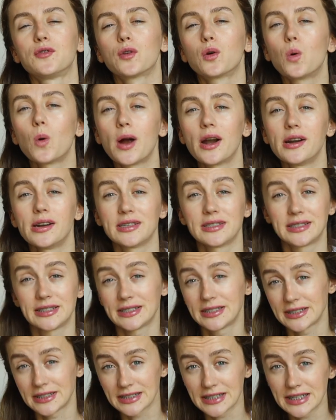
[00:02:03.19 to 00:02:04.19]
requires
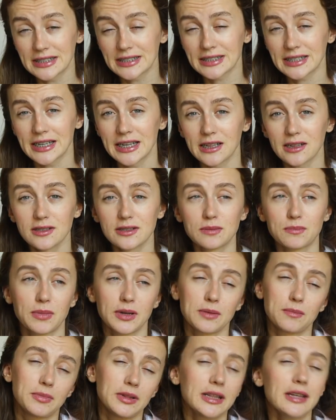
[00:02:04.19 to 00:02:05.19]
these skills,
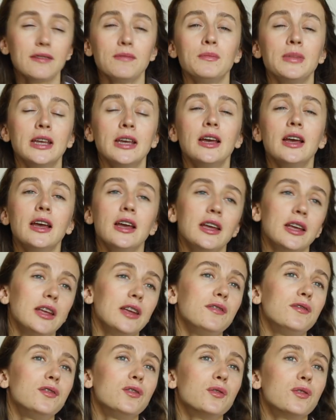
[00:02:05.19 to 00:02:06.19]
but believe me,
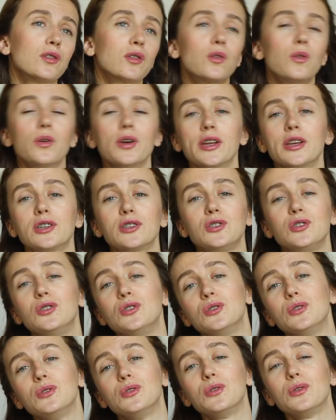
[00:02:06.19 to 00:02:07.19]
if you're going
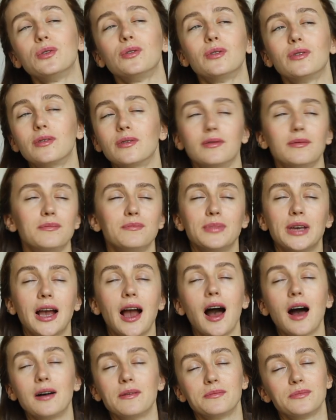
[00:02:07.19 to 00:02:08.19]
to
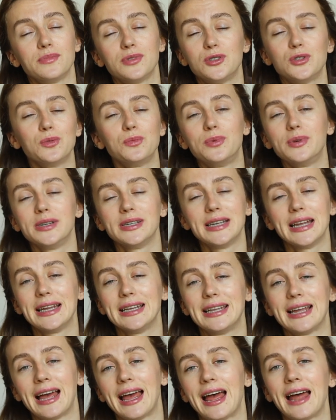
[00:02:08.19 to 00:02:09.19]
become super
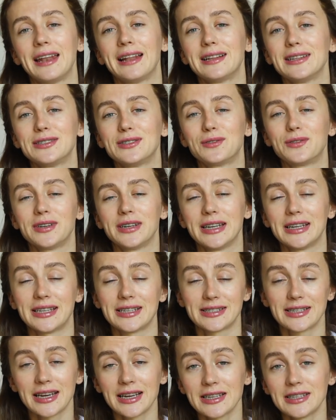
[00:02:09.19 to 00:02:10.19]
data analyst or
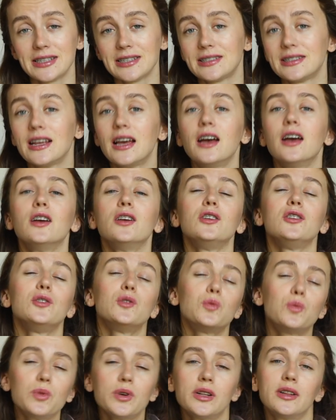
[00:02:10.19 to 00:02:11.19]
data scientist,
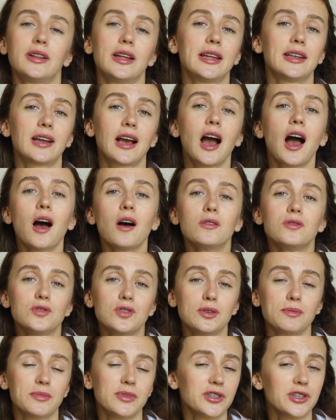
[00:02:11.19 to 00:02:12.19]
you will
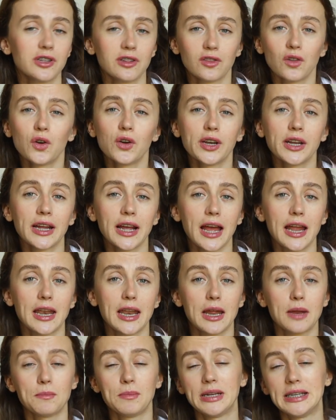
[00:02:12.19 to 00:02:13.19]
encounter machine learning and
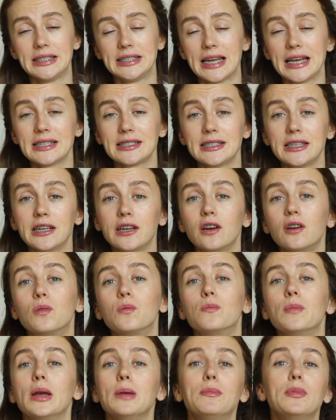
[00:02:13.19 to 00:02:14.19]
A-B testing,
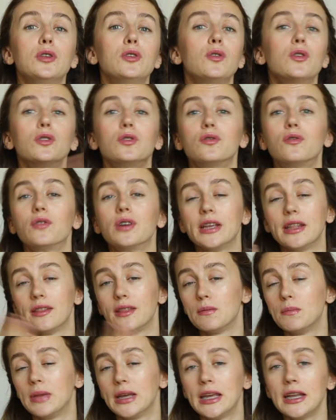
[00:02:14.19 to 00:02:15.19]
maybe not in
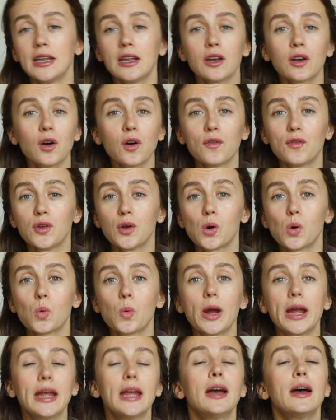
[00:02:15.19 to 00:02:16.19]
the beginning of your
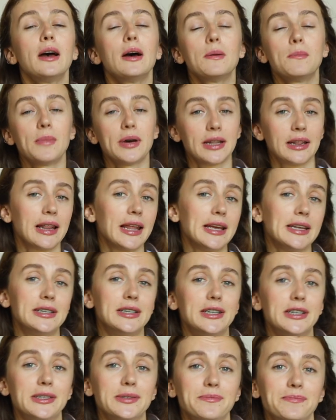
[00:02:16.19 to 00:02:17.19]
way, but
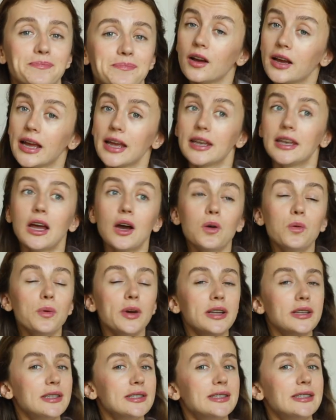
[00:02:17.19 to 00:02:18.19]
later. Okay, now
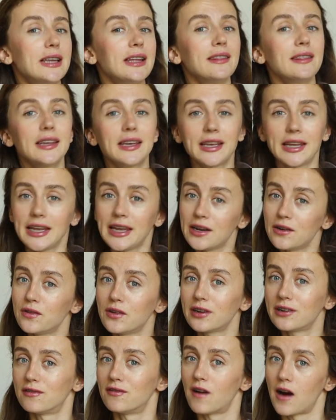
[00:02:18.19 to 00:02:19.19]
we understand the key
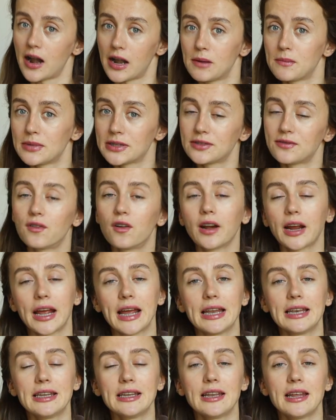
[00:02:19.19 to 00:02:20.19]
requirements for
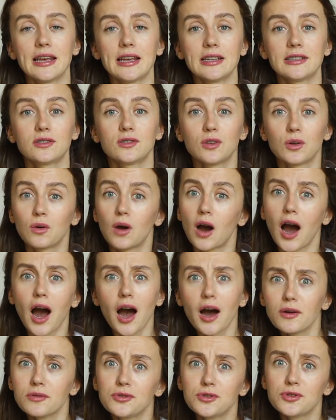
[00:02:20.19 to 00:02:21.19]
candidates, so
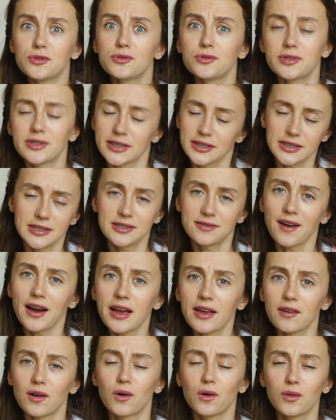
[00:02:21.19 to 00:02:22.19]
how to
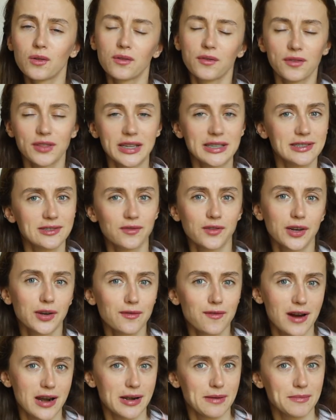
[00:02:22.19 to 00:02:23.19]
satisfy all these
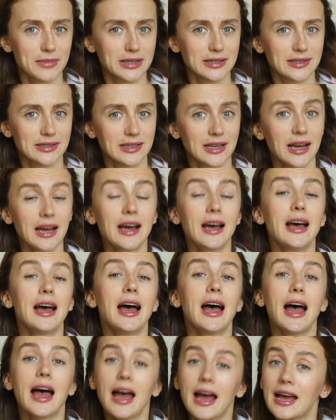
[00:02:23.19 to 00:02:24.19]
requirements.
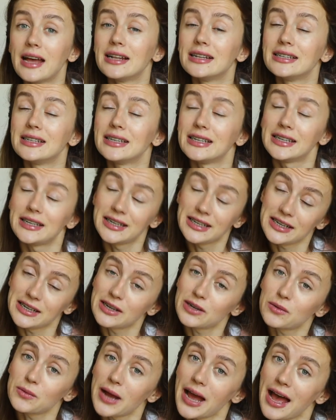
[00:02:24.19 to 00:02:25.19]
And
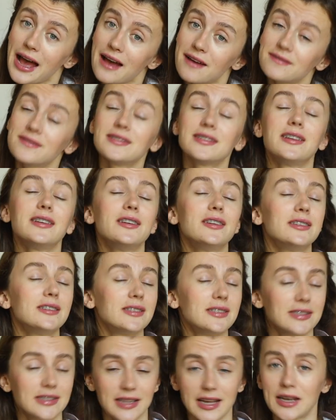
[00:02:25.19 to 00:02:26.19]
here we have
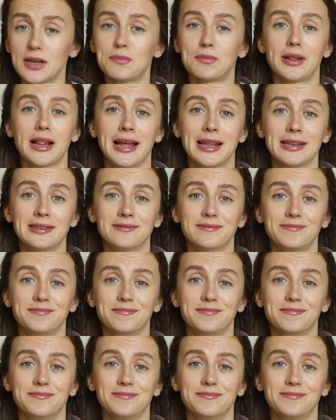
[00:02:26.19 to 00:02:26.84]
study plan.